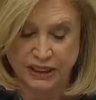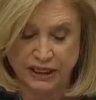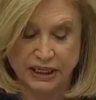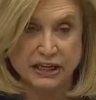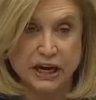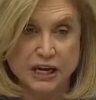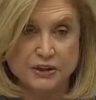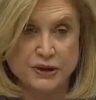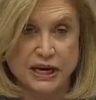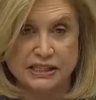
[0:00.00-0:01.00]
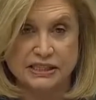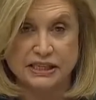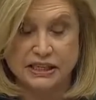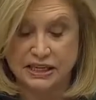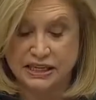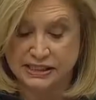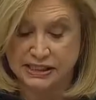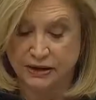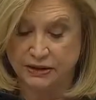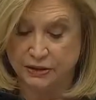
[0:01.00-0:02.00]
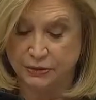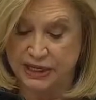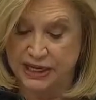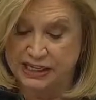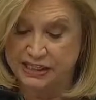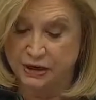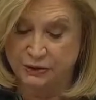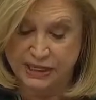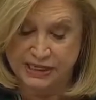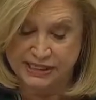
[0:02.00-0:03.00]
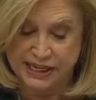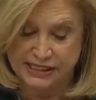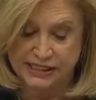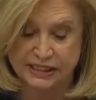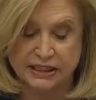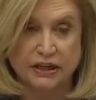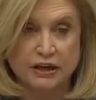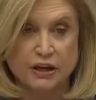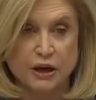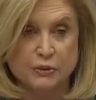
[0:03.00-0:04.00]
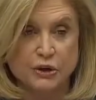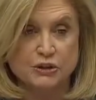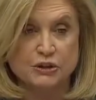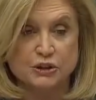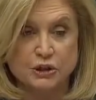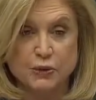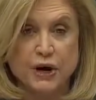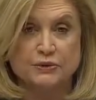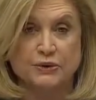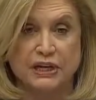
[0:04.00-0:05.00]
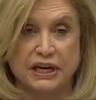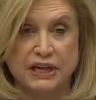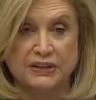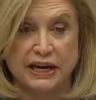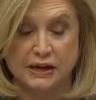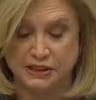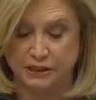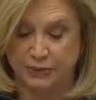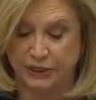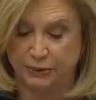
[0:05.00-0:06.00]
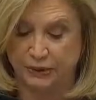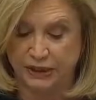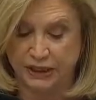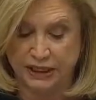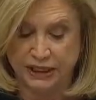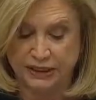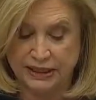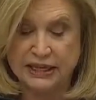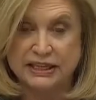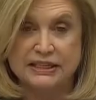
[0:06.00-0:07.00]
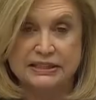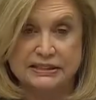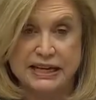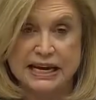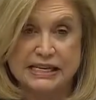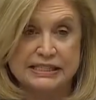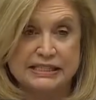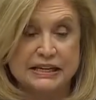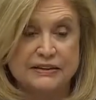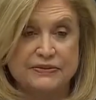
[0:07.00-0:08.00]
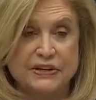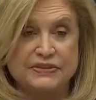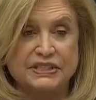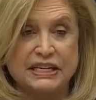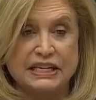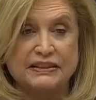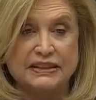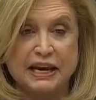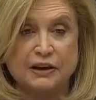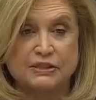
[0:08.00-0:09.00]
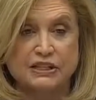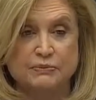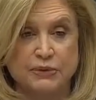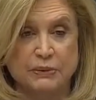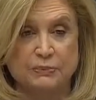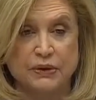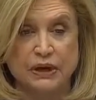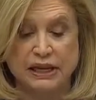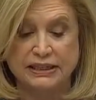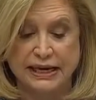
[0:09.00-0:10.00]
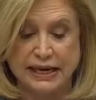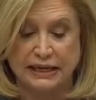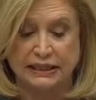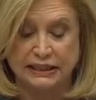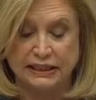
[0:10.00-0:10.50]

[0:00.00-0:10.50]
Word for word: In contrast, South Korea has already tested almost 200,000 people. They can test 15,000 people a day.